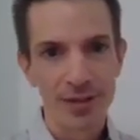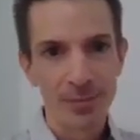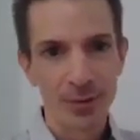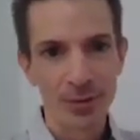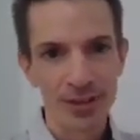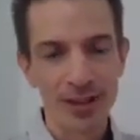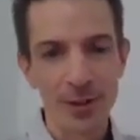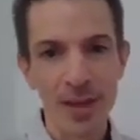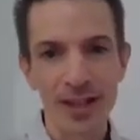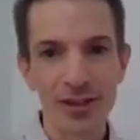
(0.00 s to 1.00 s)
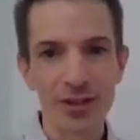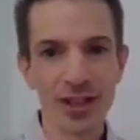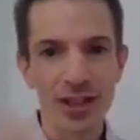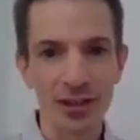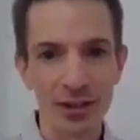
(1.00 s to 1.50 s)
and their
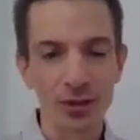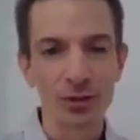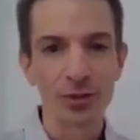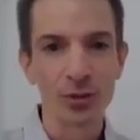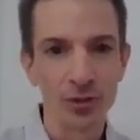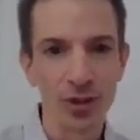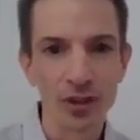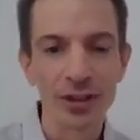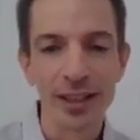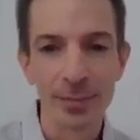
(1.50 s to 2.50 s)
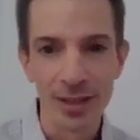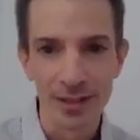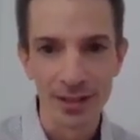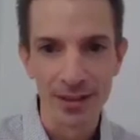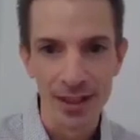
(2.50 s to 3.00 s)
managers and our culture overall, can it be
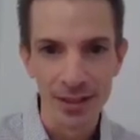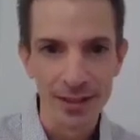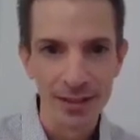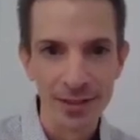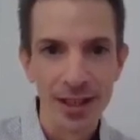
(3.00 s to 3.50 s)
sustained?